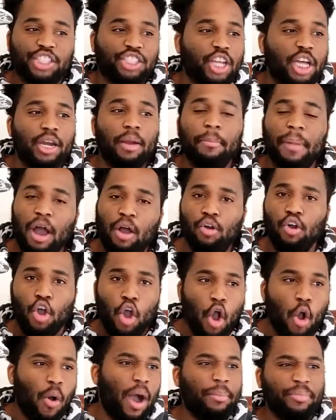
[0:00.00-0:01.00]
It's not about,
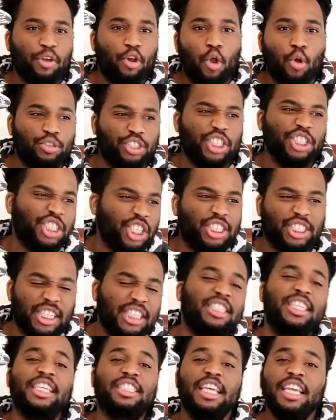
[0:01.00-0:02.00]
oh, I'm the coach and this
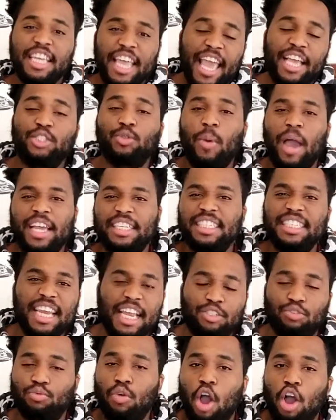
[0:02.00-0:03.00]
is X, Y, and Z.
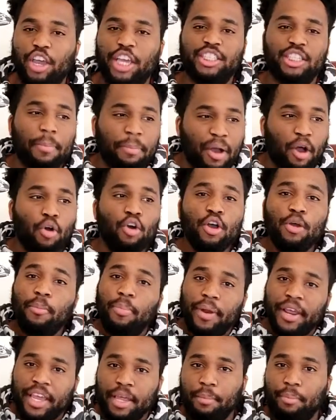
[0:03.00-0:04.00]
That's wrong. It's about
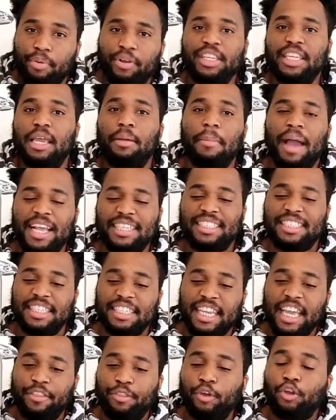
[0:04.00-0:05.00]
bringing brilliant minds
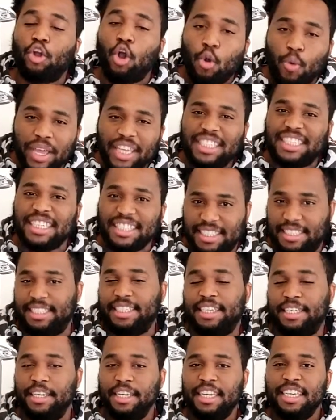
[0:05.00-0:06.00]
together,
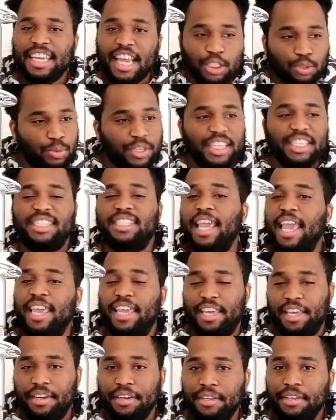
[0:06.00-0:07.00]
coexisting. That's what he's
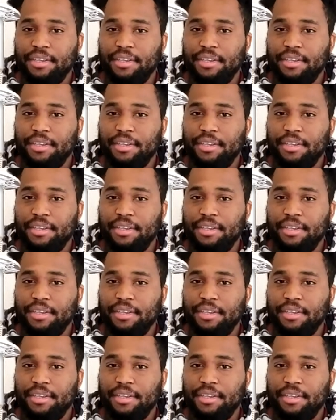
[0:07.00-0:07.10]
saying.